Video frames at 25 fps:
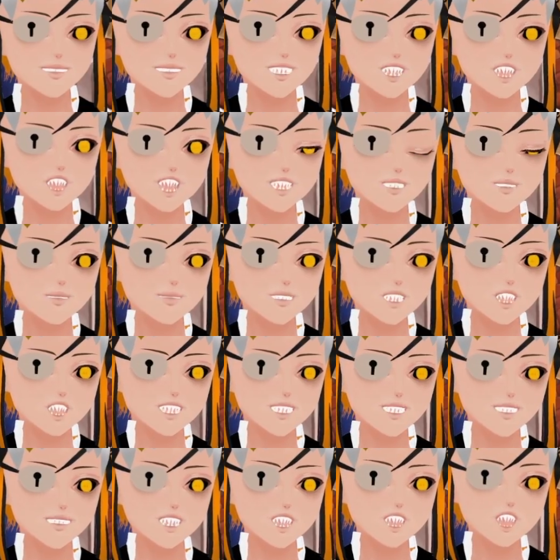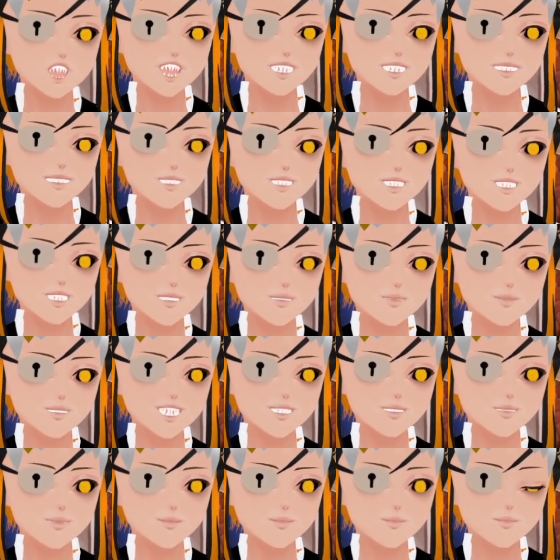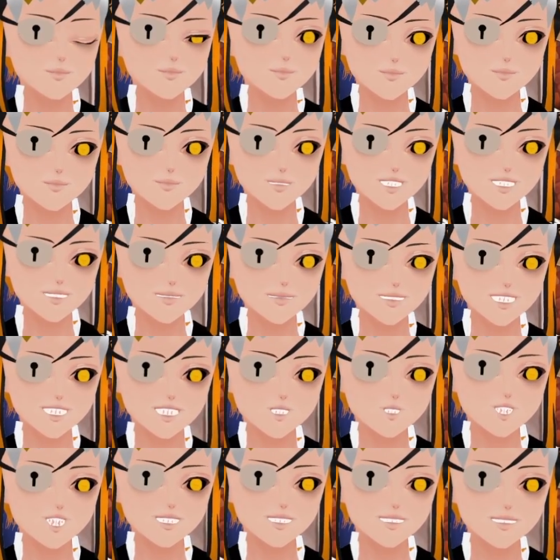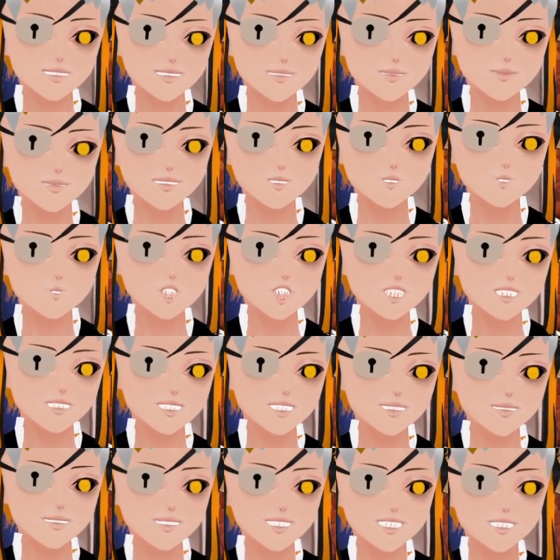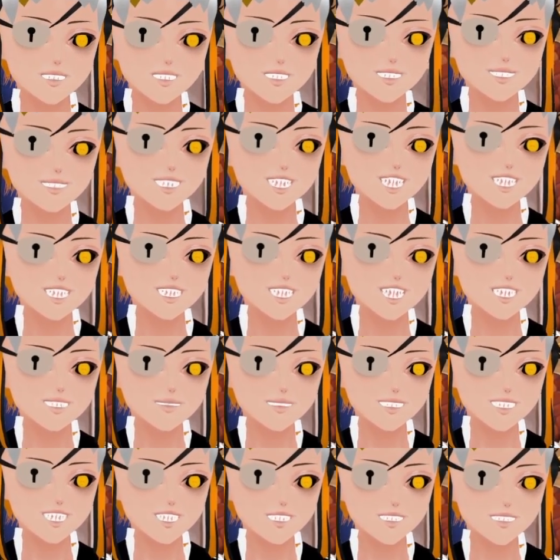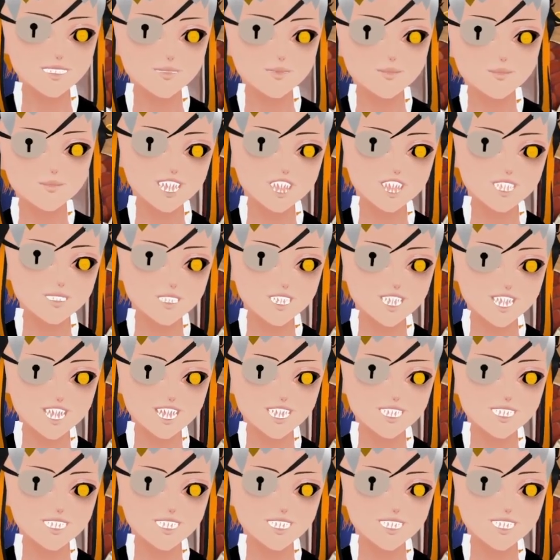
the top end along with uh, the Sunwell to always generate a 9 cost card I